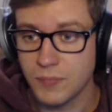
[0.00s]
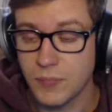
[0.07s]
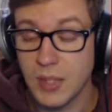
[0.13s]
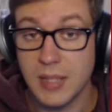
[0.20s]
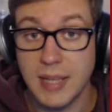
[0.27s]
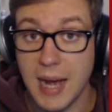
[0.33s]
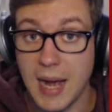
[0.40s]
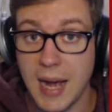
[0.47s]

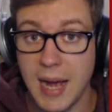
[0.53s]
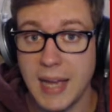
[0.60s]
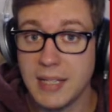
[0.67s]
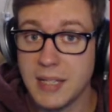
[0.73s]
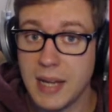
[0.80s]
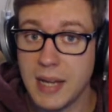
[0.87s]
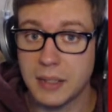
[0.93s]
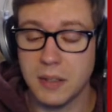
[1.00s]
yeah, I
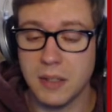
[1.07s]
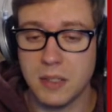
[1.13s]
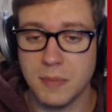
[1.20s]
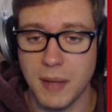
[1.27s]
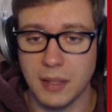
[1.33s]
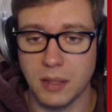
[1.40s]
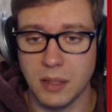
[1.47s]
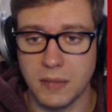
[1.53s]
didn't actually
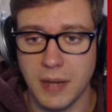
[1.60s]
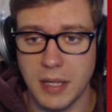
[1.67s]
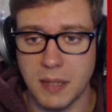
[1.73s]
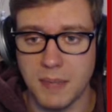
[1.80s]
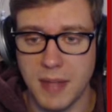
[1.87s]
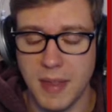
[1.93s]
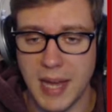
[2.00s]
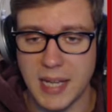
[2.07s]
expect Olivine to
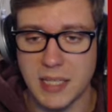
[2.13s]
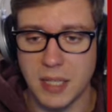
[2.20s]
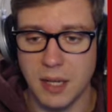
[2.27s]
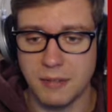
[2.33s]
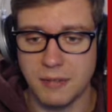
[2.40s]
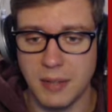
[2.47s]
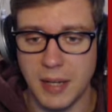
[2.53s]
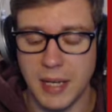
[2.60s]
be that
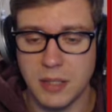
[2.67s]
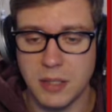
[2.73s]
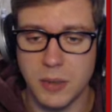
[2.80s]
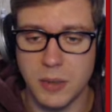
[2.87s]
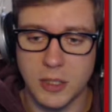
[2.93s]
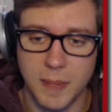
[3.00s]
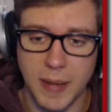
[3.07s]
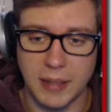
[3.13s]
tough. I do
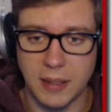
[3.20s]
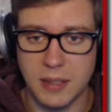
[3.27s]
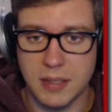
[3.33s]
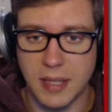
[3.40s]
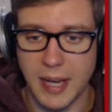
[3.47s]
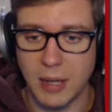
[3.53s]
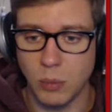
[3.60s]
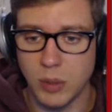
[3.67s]
expect that
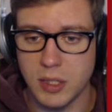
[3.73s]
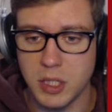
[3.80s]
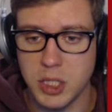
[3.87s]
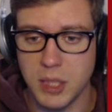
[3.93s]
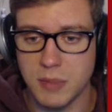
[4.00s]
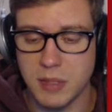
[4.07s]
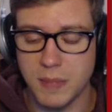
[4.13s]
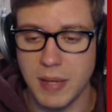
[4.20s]
Cianwood's
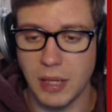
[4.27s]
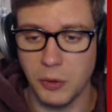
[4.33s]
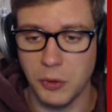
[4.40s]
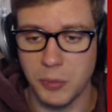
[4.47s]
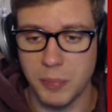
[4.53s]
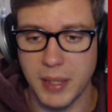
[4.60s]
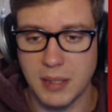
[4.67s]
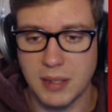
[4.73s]
gym to be a little
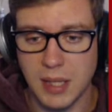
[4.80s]
bit